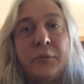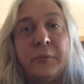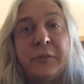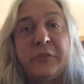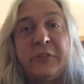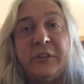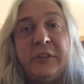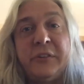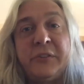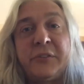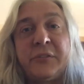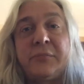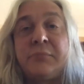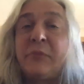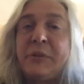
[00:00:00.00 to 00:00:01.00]

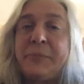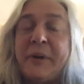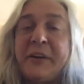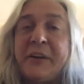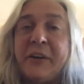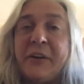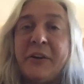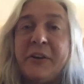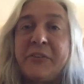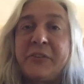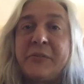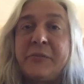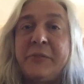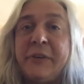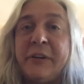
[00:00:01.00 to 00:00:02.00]
machines, depending on its
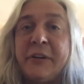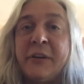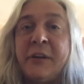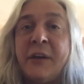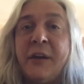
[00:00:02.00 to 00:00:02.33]
config.